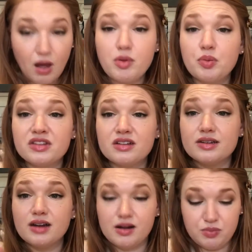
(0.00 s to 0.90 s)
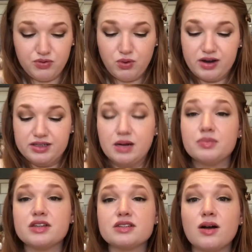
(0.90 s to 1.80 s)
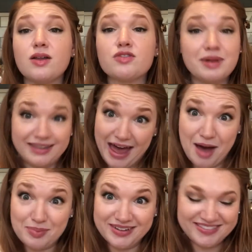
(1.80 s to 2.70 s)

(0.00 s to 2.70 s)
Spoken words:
I'm gonna put the lid on before I dump this all over my lap.